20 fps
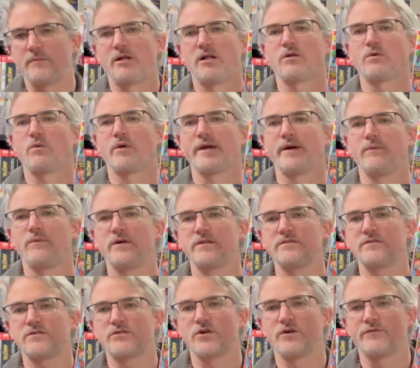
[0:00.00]
Hulk
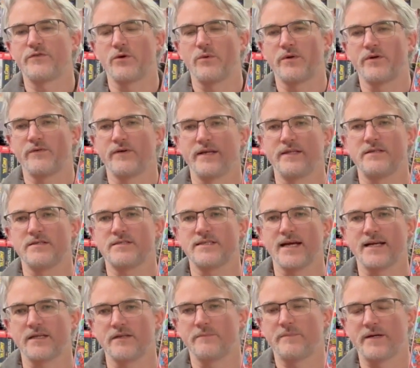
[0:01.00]
181, so if you want to read the
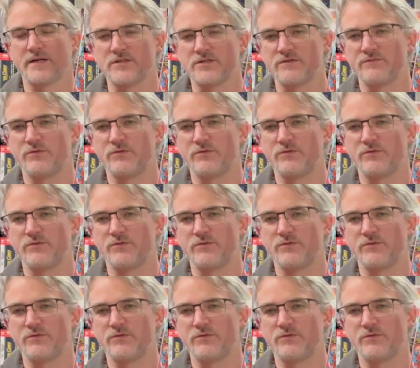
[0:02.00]
second appearance of